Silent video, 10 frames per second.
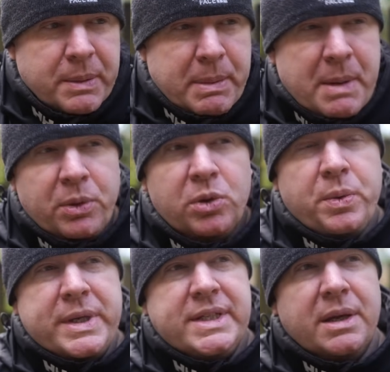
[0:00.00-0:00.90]
People
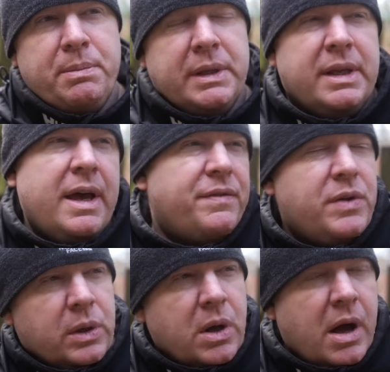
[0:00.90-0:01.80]
always say, but yeah, if
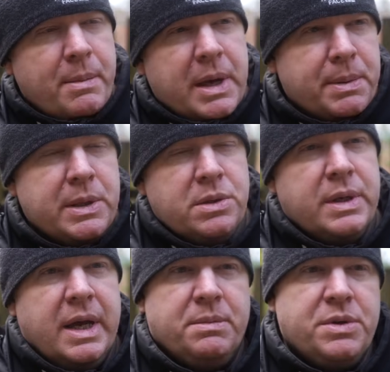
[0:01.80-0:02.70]
you've got a high megapixel
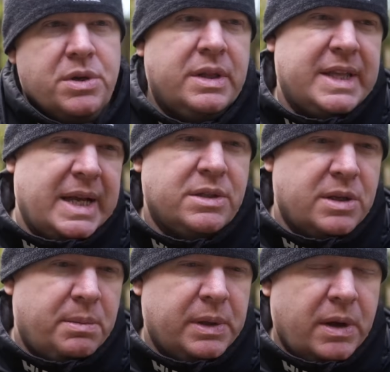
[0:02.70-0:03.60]
camera, you can
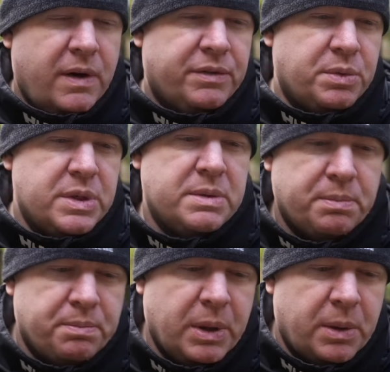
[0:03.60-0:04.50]
downsample it afterwards
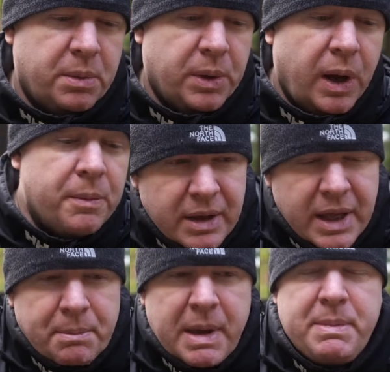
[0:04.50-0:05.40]
and blah, blah, blah.
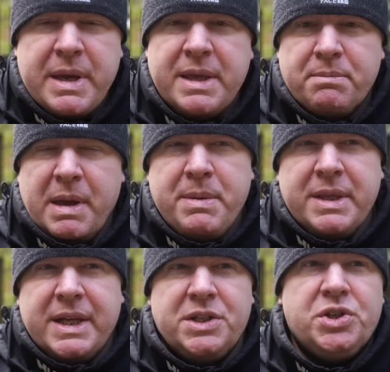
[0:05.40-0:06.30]
Yeah, maybe
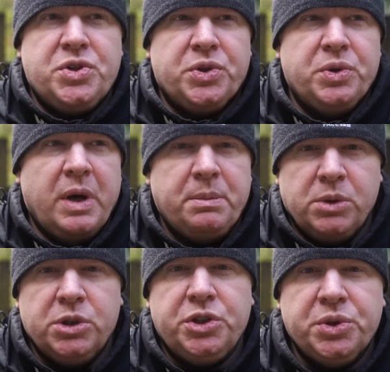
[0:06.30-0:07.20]
that's true. I'm
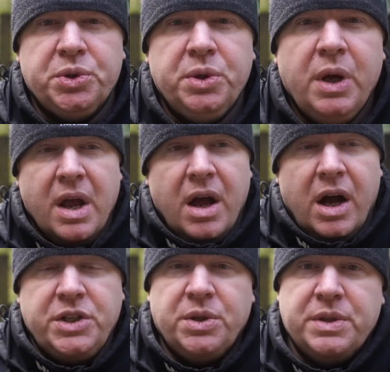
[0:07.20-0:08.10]
not sure.
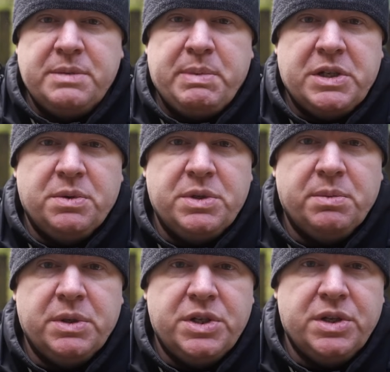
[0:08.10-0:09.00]
I shot this picture, which
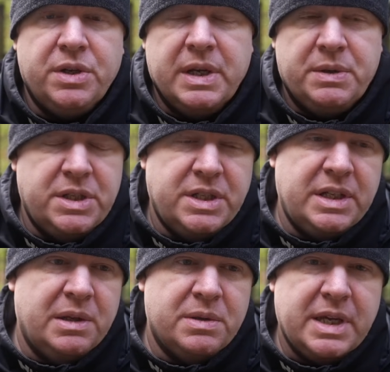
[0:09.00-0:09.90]
I'm going to show you now. It's just
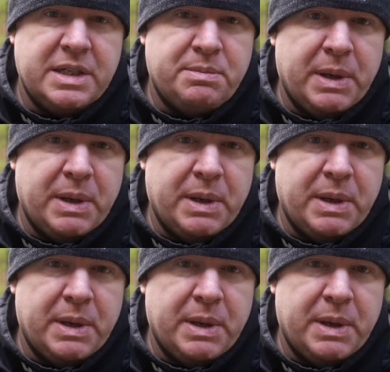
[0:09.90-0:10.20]
a little test